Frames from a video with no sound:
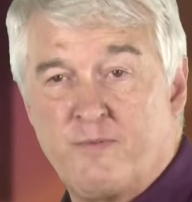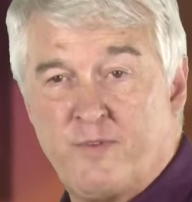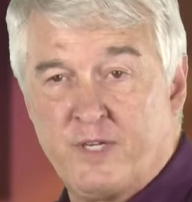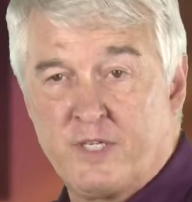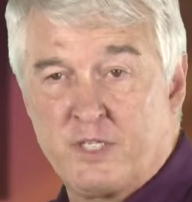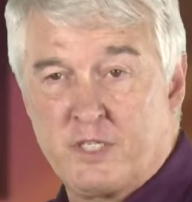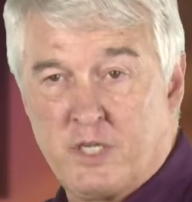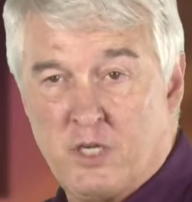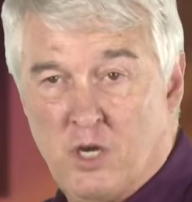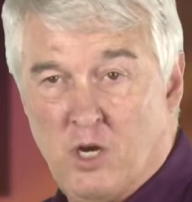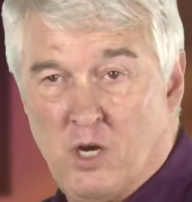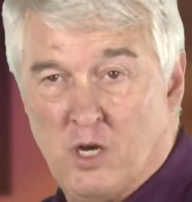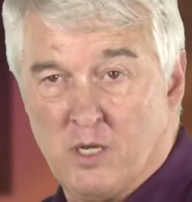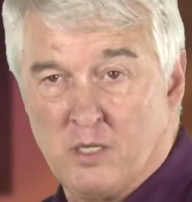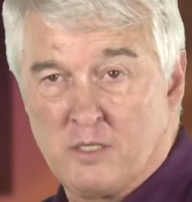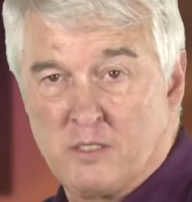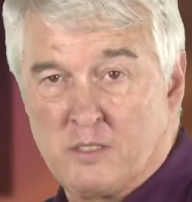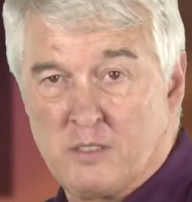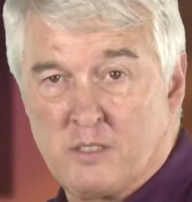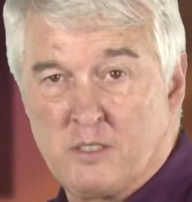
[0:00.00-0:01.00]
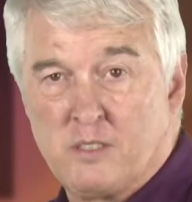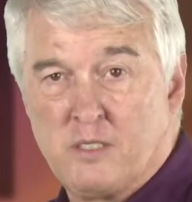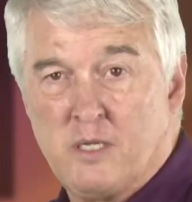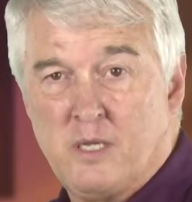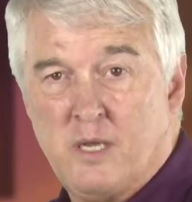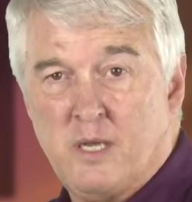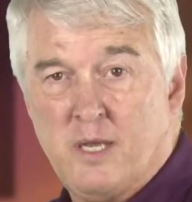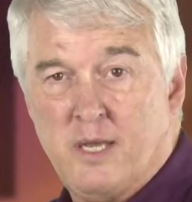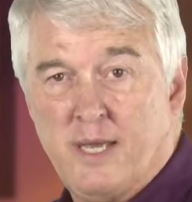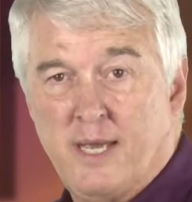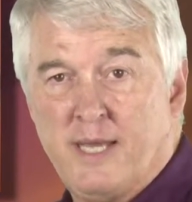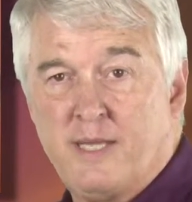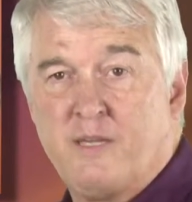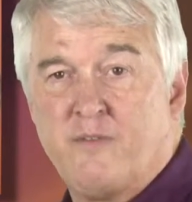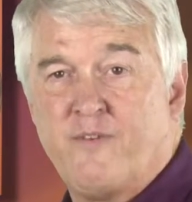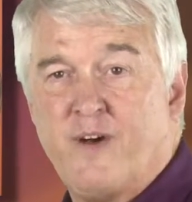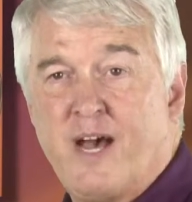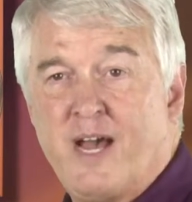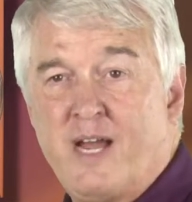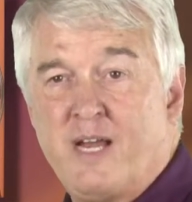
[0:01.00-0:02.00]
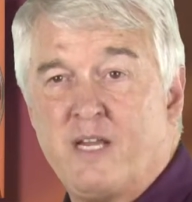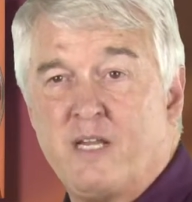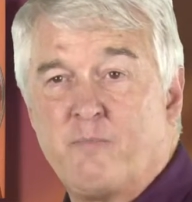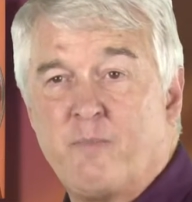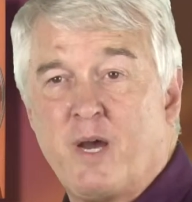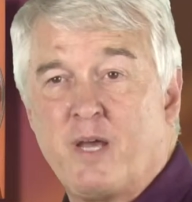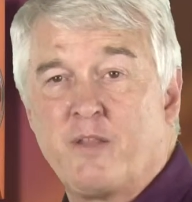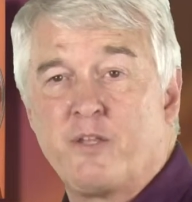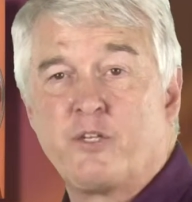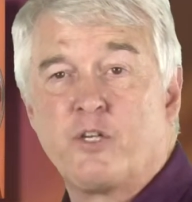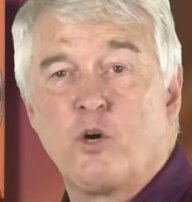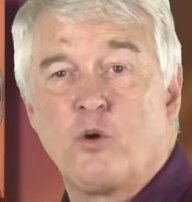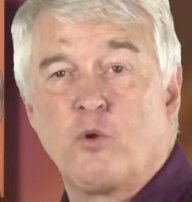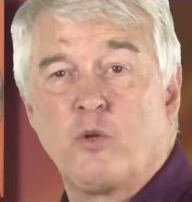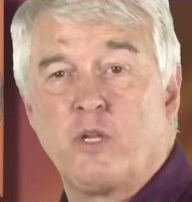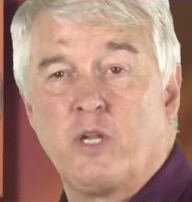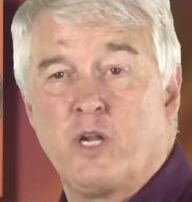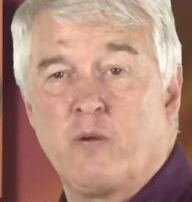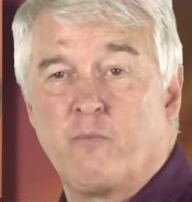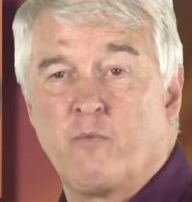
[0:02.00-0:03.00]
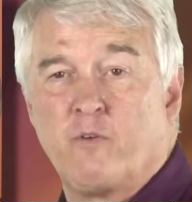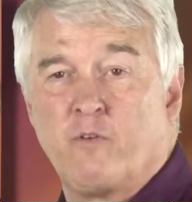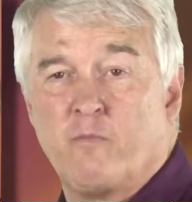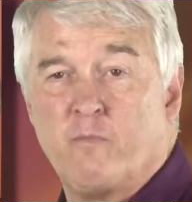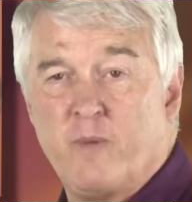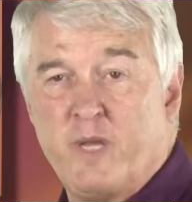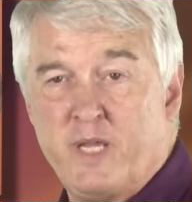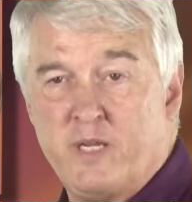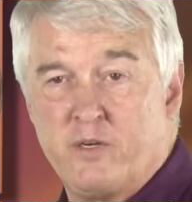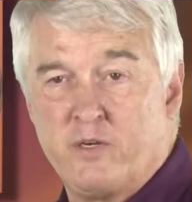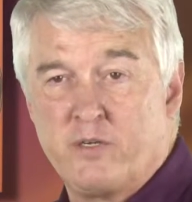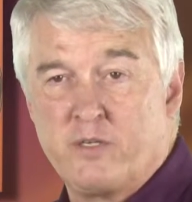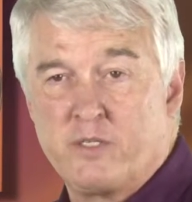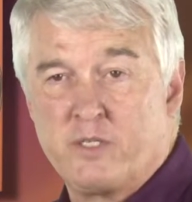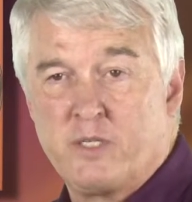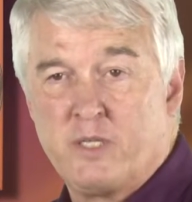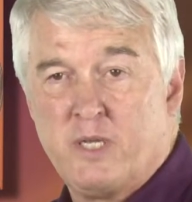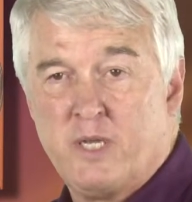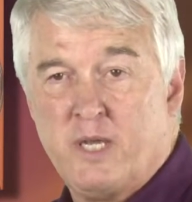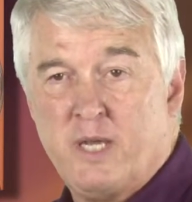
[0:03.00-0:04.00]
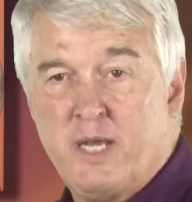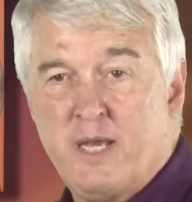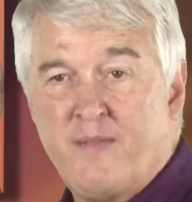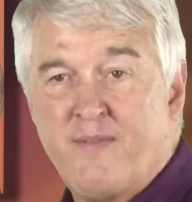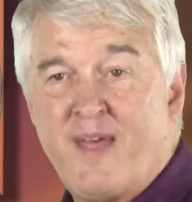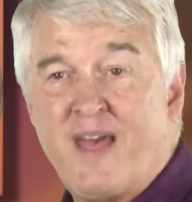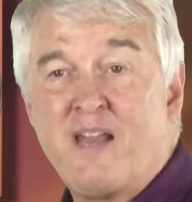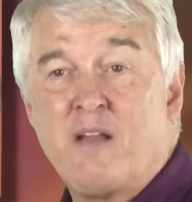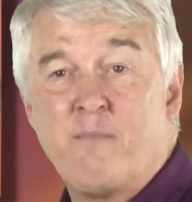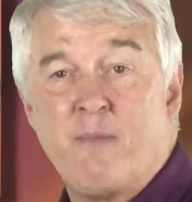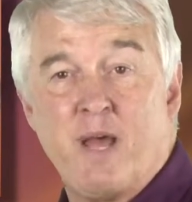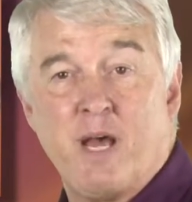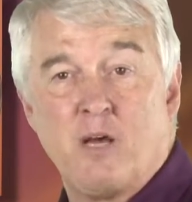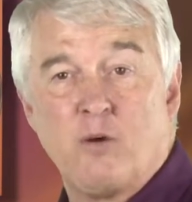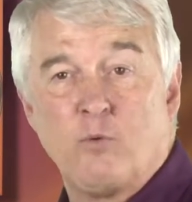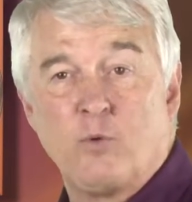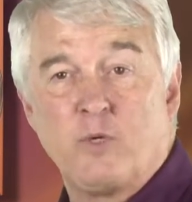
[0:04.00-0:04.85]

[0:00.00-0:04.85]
fixed costs and divided it by the total number of meters, that amount